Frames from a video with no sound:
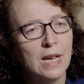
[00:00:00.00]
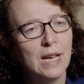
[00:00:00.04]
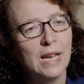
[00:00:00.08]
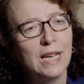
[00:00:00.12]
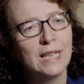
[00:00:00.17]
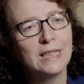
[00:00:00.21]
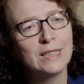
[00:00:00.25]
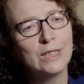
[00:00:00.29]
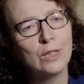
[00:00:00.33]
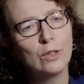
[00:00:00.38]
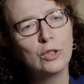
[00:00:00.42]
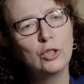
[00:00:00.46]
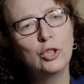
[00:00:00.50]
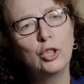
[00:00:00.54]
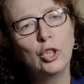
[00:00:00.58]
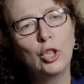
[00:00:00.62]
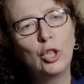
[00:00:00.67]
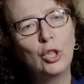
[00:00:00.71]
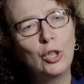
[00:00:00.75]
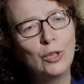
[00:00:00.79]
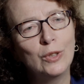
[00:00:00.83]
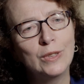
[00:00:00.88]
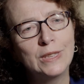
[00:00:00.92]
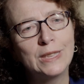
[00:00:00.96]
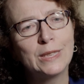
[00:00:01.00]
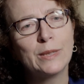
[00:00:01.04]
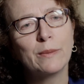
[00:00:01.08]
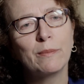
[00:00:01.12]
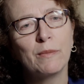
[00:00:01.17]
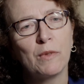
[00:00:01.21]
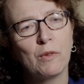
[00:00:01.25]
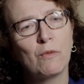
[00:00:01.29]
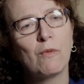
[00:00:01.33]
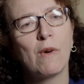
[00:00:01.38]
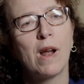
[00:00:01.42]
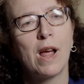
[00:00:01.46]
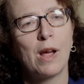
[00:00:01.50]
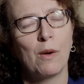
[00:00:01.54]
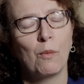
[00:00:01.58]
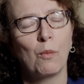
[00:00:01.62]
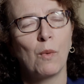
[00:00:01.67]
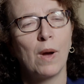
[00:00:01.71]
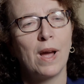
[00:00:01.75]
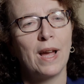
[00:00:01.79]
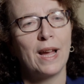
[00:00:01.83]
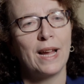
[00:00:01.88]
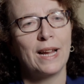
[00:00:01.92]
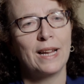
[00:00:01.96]
as long as you use them the right
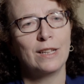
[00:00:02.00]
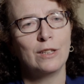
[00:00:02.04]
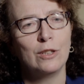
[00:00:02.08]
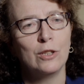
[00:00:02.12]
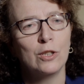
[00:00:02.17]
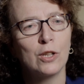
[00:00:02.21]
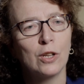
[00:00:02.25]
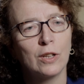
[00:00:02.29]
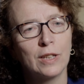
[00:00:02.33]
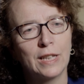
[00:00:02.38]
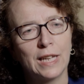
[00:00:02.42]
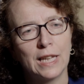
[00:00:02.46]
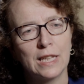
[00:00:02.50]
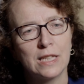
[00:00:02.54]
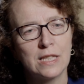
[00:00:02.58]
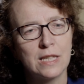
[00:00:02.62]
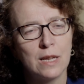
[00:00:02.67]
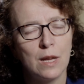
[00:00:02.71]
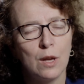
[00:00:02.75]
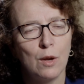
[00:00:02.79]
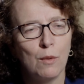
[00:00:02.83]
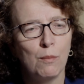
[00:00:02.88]
way and you don't get